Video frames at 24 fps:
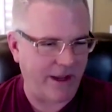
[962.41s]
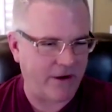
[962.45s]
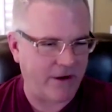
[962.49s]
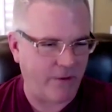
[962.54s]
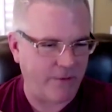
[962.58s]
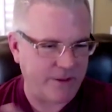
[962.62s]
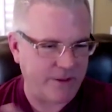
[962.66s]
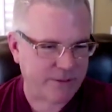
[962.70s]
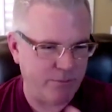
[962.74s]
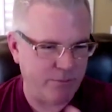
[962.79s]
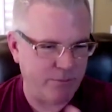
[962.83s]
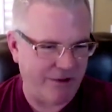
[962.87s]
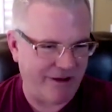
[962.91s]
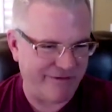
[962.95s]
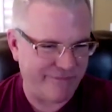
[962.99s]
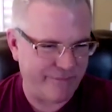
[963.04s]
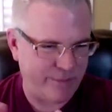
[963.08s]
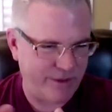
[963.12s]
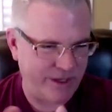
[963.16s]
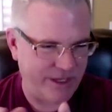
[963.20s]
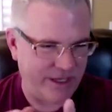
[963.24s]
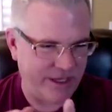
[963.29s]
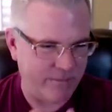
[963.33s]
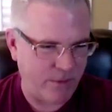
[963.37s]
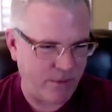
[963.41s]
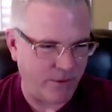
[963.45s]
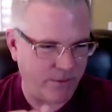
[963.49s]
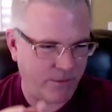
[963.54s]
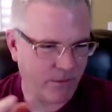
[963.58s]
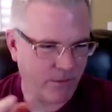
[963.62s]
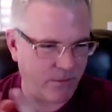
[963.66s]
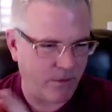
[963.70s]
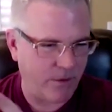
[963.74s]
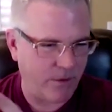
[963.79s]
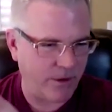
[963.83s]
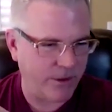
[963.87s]
I call this M U F P,
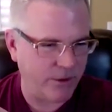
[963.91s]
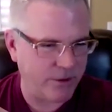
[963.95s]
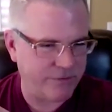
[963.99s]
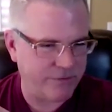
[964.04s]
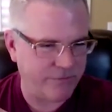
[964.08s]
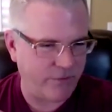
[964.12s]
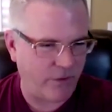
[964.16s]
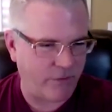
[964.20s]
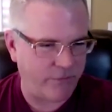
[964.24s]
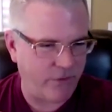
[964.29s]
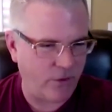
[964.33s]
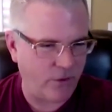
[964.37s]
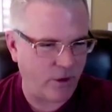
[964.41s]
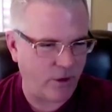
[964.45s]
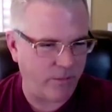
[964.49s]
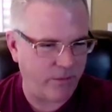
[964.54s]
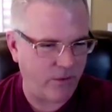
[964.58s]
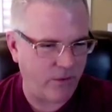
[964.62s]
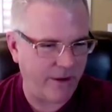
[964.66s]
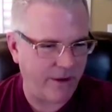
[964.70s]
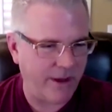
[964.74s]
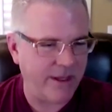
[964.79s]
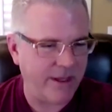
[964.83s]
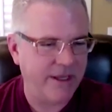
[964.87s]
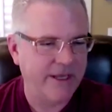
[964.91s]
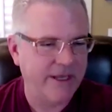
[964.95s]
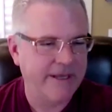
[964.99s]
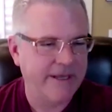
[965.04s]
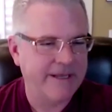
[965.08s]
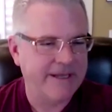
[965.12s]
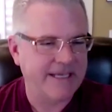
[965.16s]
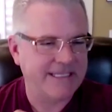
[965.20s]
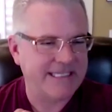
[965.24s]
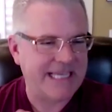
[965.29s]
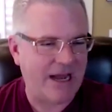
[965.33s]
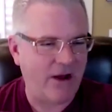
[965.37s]
more useful focal point,
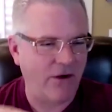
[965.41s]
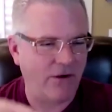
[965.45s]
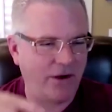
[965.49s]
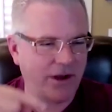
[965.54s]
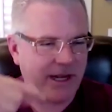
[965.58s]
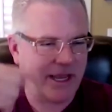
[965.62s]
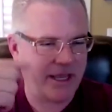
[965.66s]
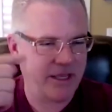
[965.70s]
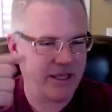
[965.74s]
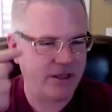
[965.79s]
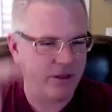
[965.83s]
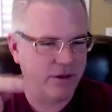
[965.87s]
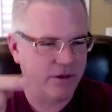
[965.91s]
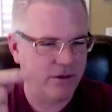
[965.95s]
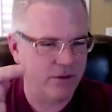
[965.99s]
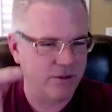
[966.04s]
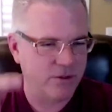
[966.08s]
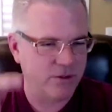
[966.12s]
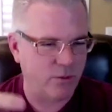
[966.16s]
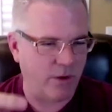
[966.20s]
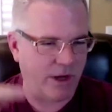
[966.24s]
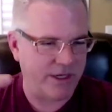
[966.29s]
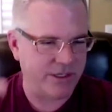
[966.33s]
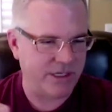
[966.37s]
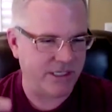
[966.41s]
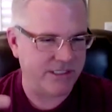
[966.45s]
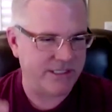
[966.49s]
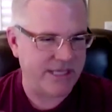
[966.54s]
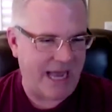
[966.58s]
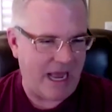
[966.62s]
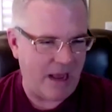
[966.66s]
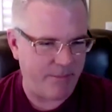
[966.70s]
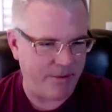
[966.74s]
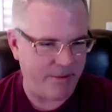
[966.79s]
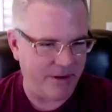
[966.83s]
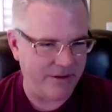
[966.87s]
is how can I use what just
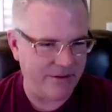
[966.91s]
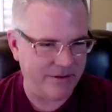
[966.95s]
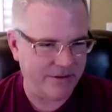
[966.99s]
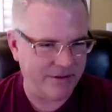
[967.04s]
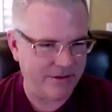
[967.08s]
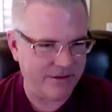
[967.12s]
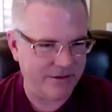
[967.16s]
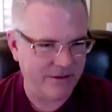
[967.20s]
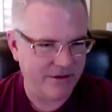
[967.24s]
happened?